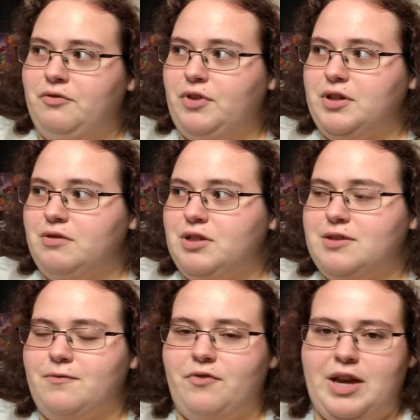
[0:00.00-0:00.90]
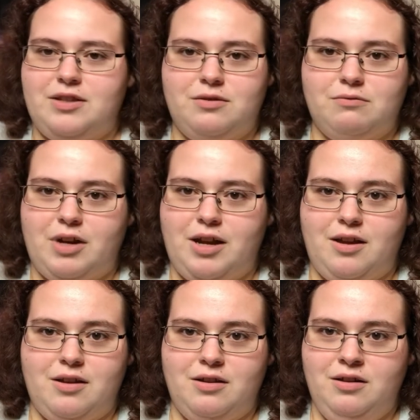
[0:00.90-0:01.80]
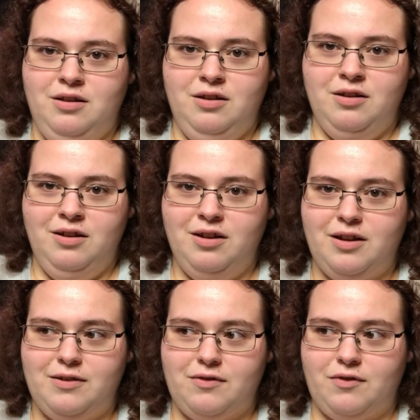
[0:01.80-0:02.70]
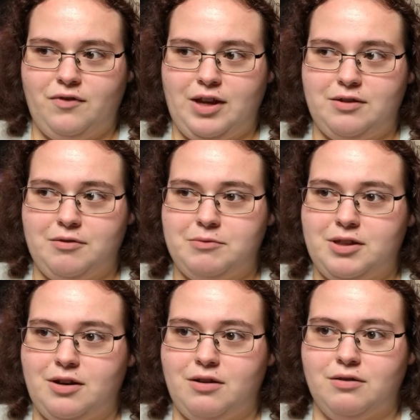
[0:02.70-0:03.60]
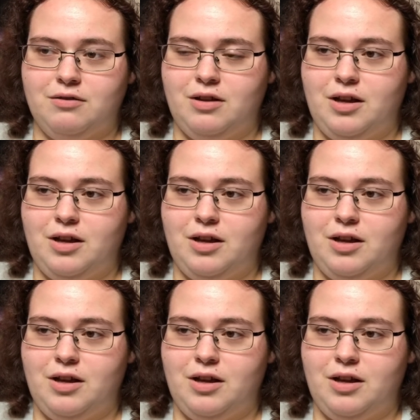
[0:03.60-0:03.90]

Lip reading: Funko does a vast array of different fandoms. Their